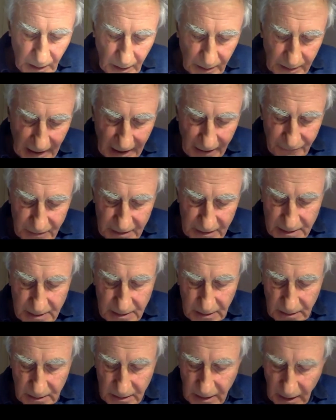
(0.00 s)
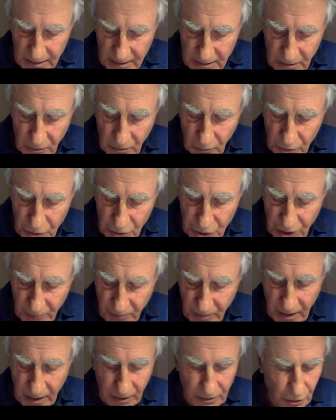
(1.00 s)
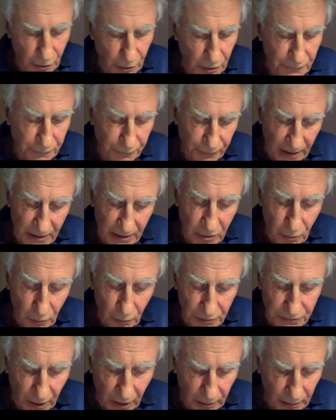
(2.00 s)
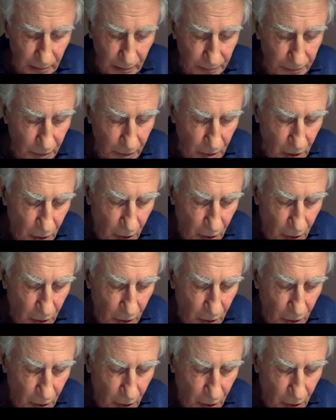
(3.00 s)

and I have a distant cousin called Jimmy and a good friend called Donald,